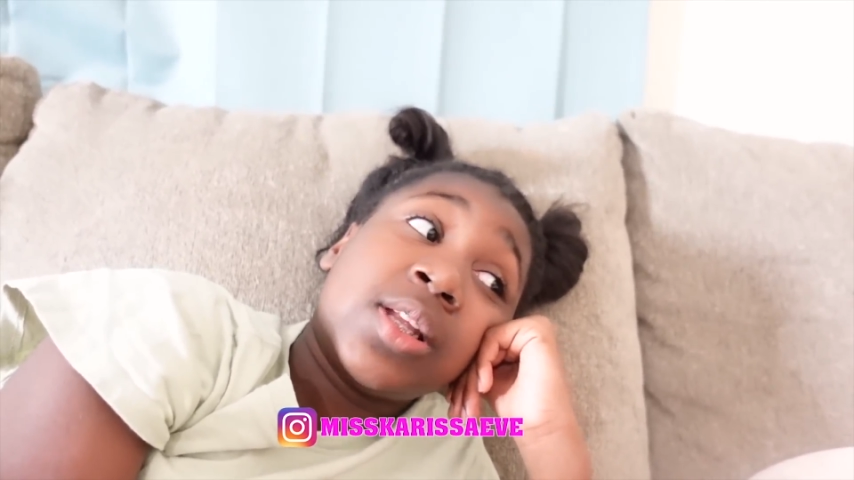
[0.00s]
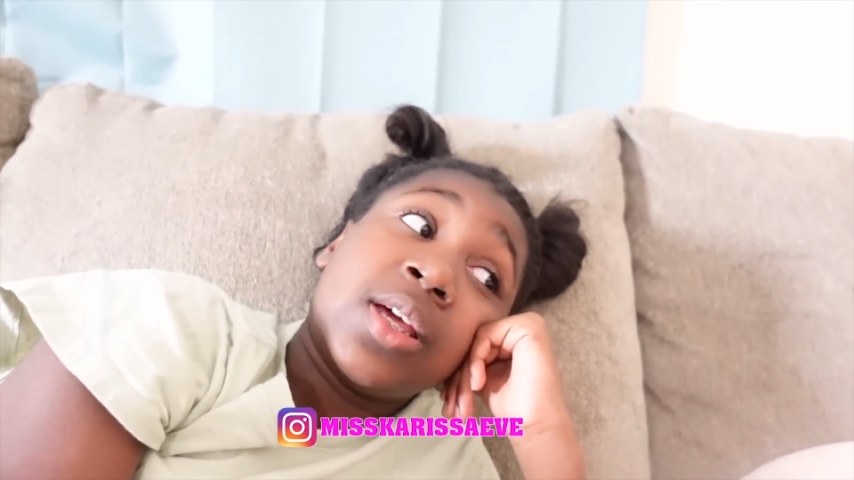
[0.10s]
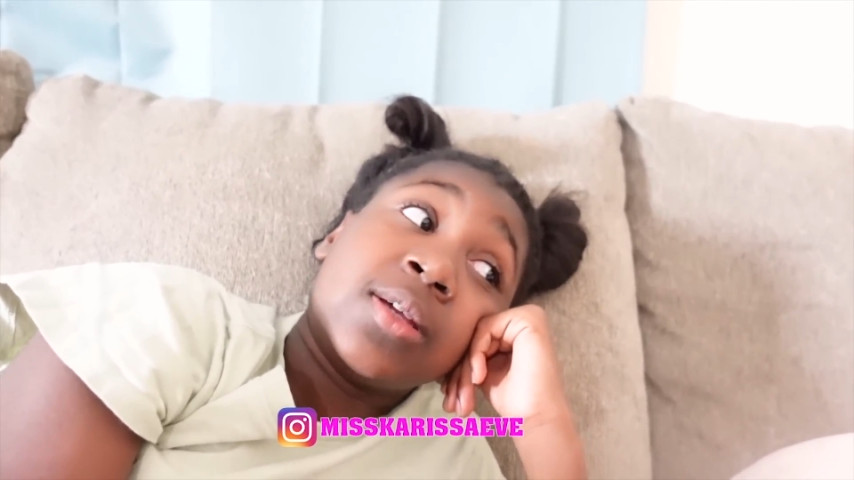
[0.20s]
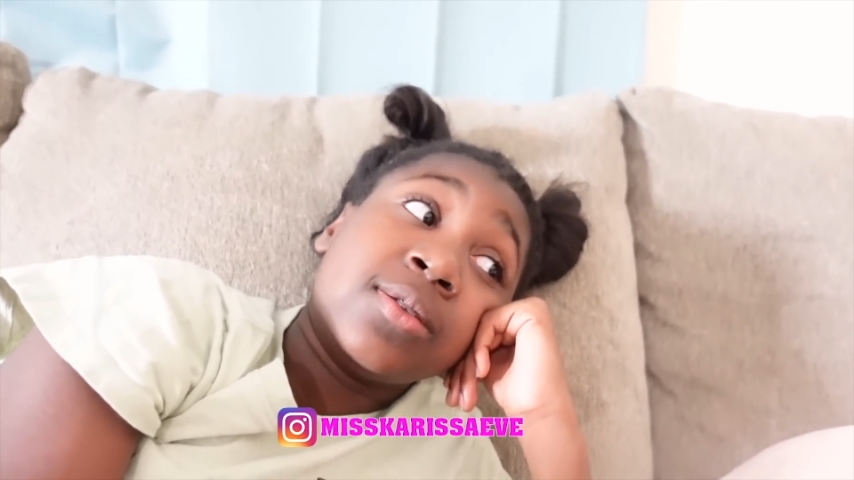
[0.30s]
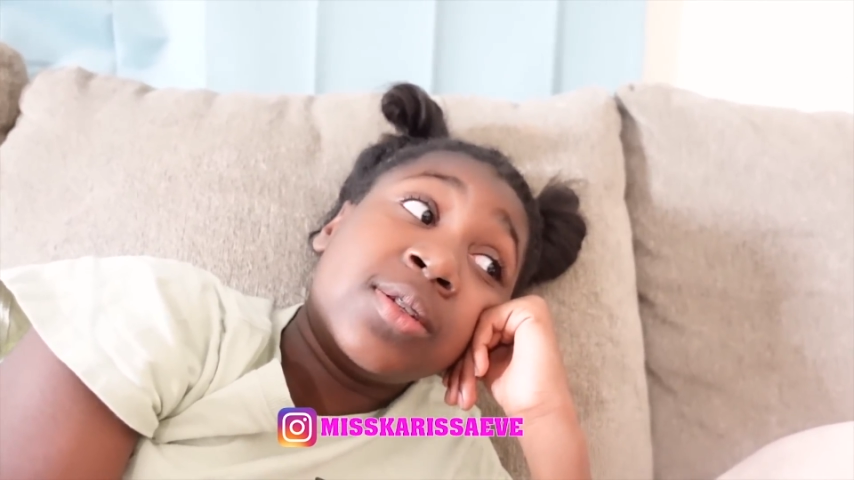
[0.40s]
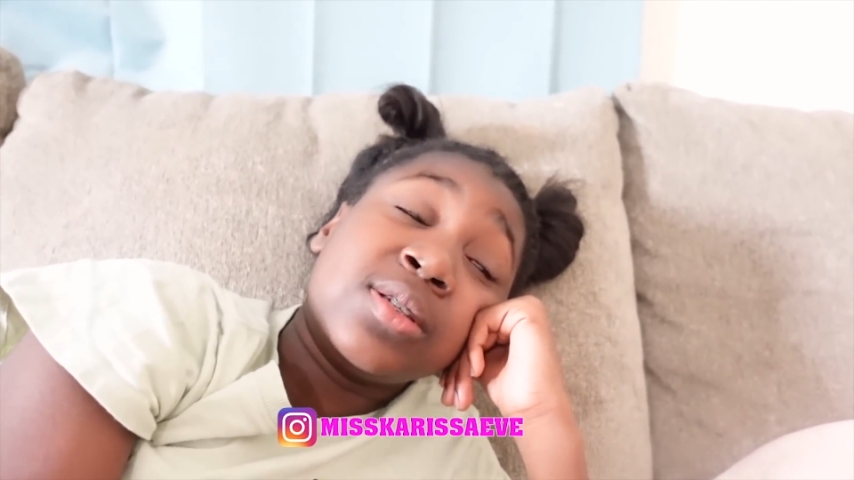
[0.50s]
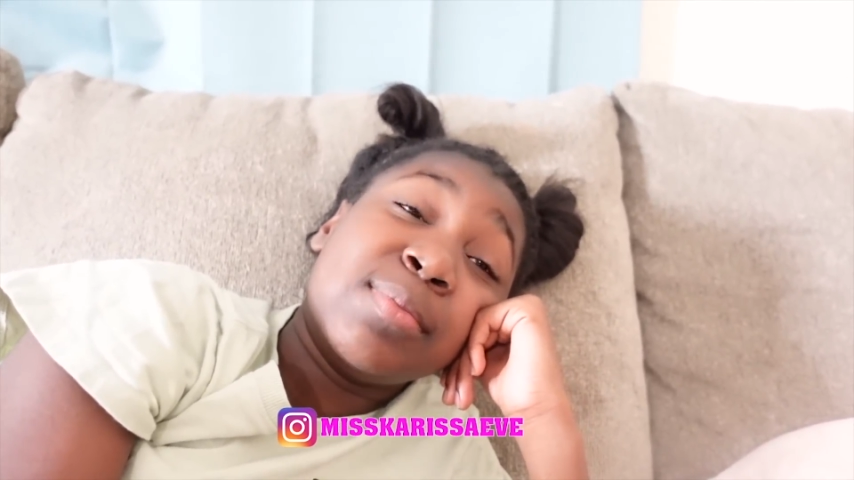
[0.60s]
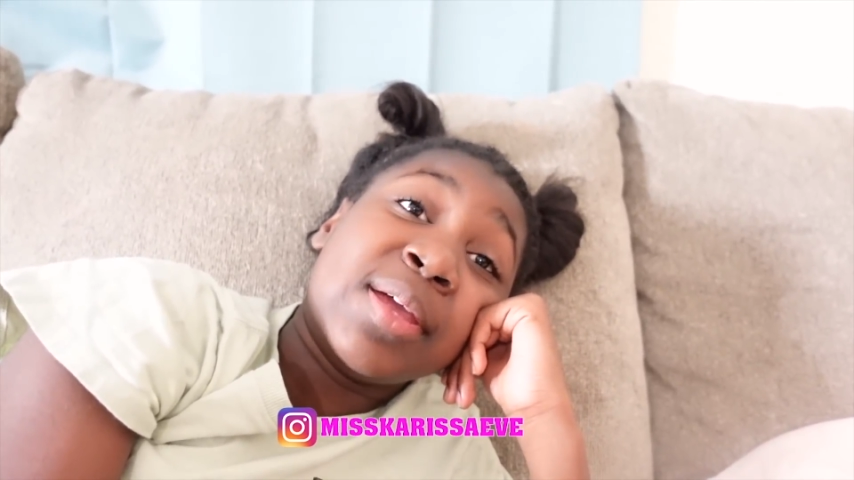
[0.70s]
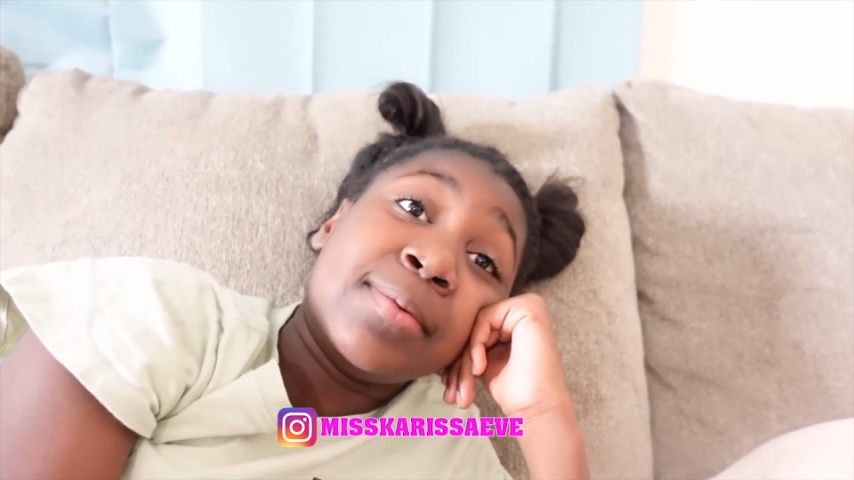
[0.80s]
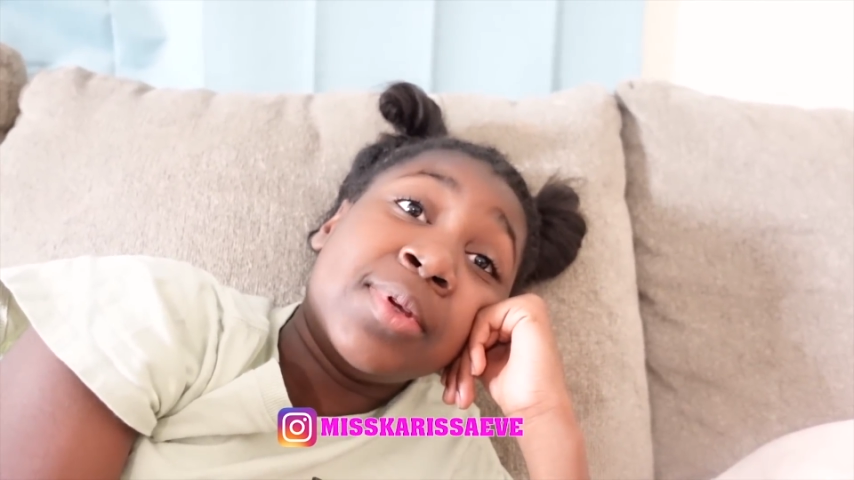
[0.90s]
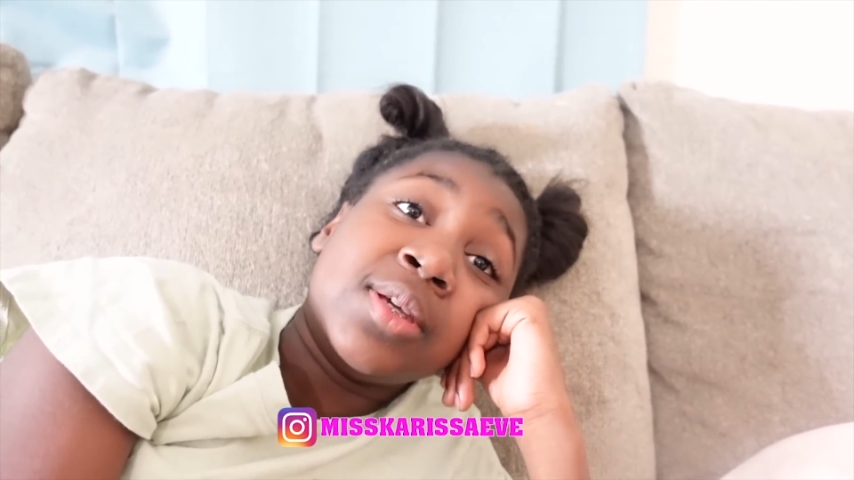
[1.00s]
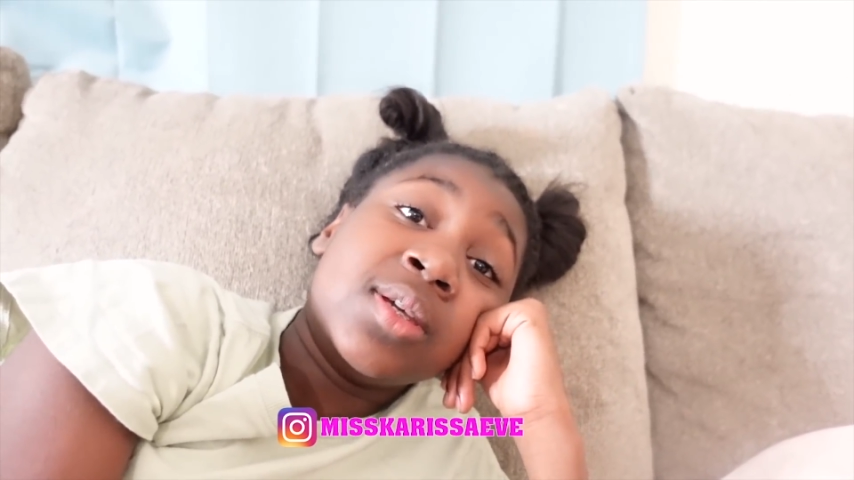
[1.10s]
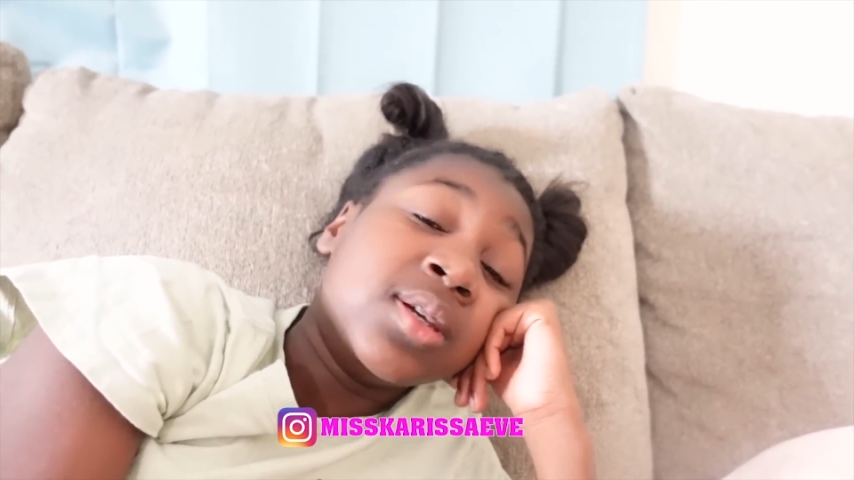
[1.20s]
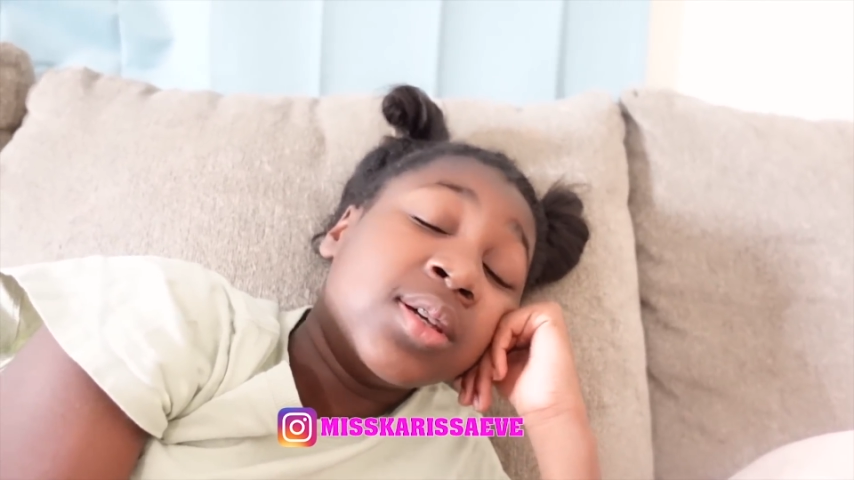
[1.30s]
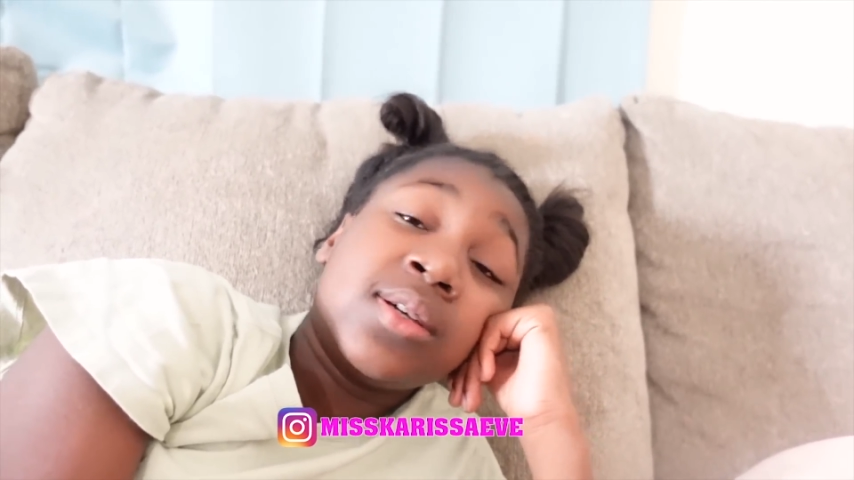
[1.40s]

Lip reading: Like, this baby,